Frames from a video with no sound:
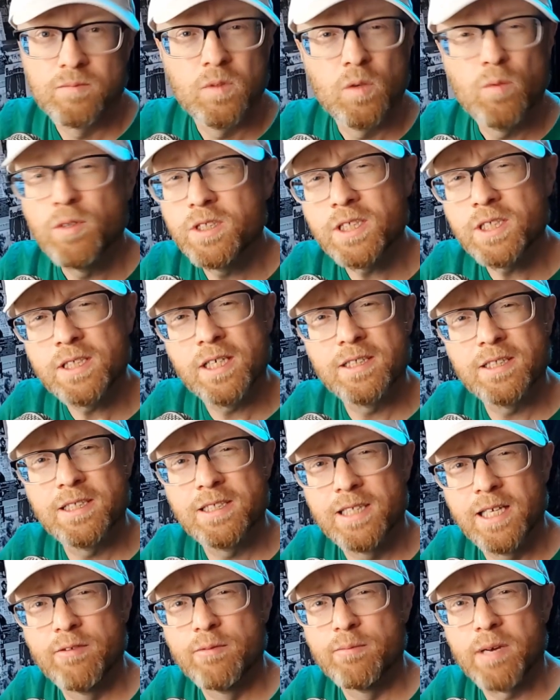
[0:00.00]
Well, just because he's
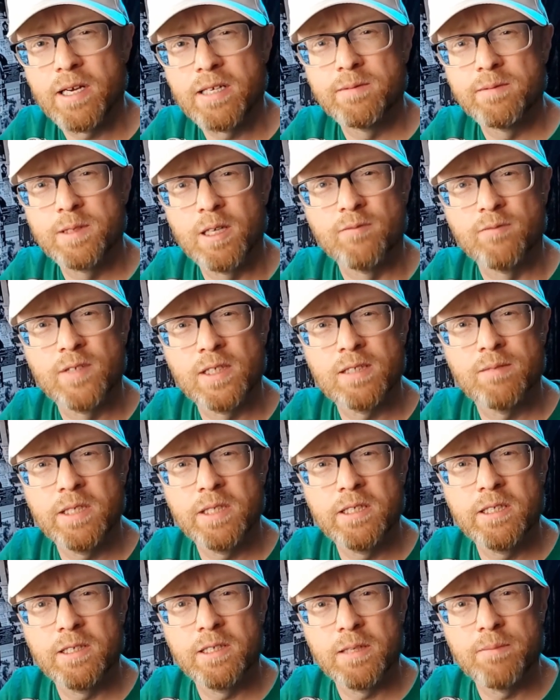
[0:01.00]
leaving by himself doesn't mean
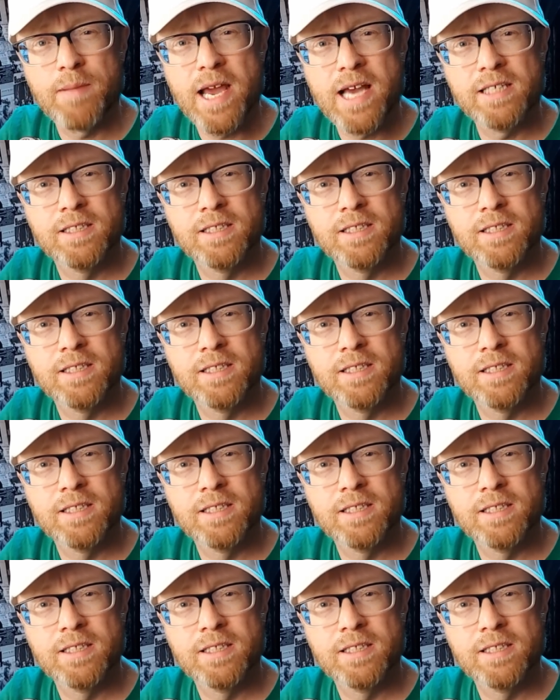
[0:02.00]
anything bad's